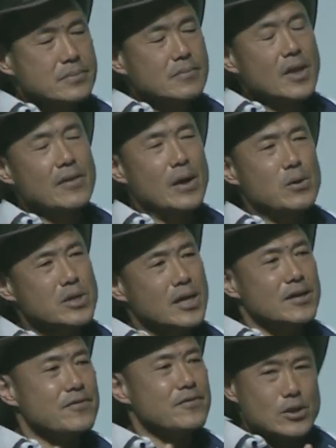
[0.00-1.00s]
That was
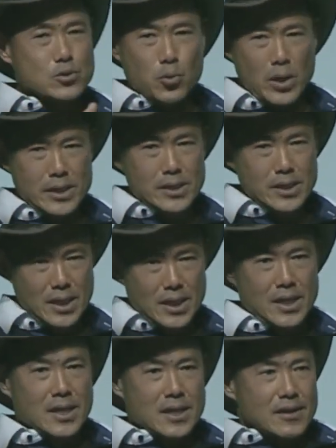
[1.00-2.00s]
kind of phase one.
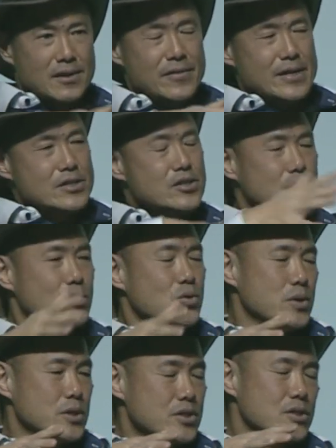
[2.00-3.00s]
Phase two
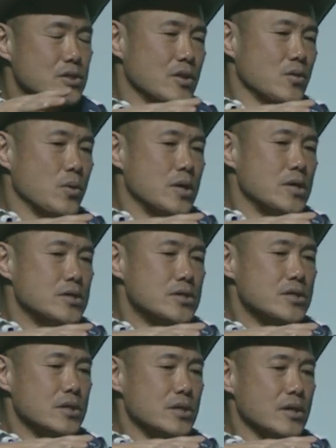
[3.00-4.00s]
was
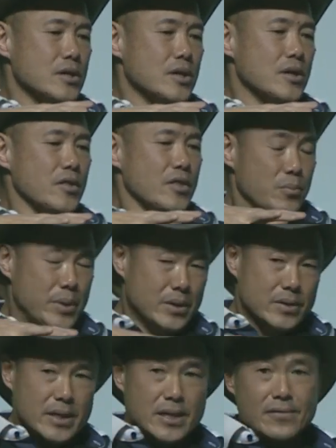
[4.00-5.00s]
was the
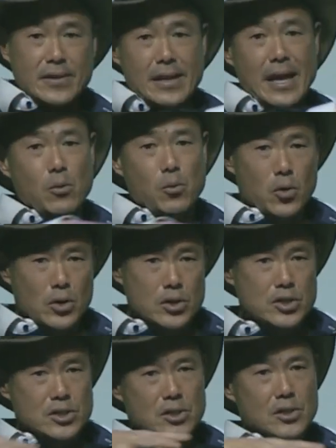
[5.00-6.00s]
building of the
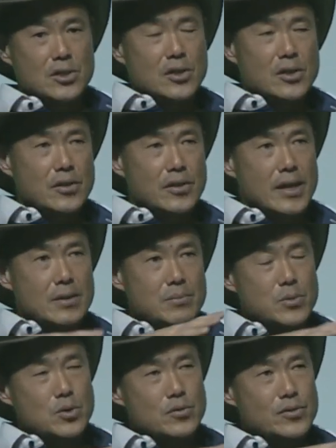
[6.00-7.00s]
networks that
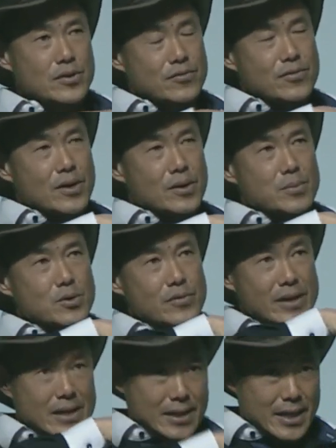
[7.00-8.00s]
moved it from
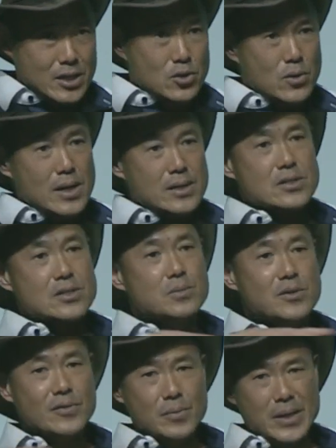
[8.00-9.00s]
moving electrons to
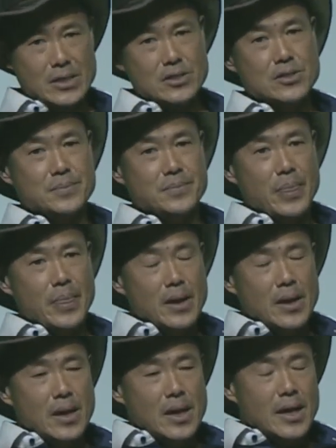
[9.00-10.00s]
moving bits.
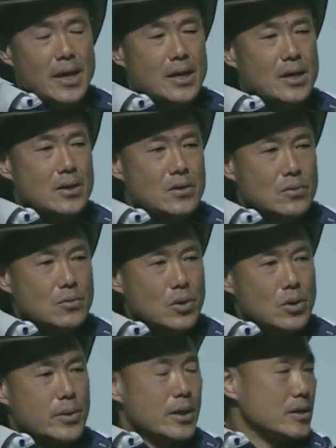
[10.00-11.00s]
And
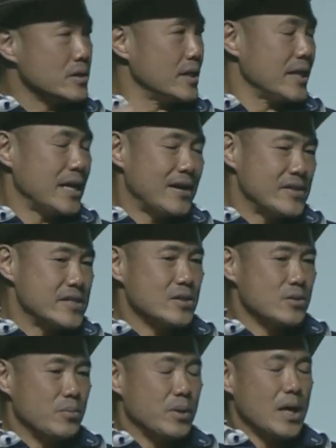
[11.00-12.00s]
where we are today, obviously,
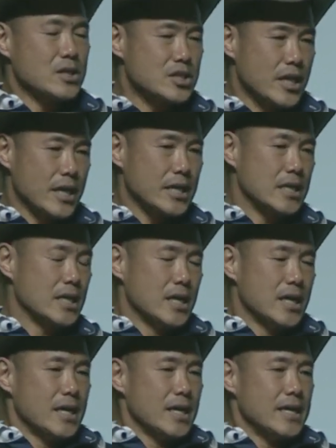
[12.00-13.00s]
with blockchain,
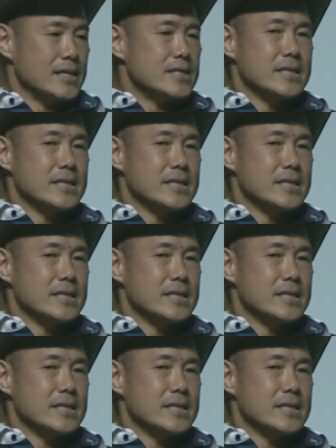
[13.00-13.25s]
it's the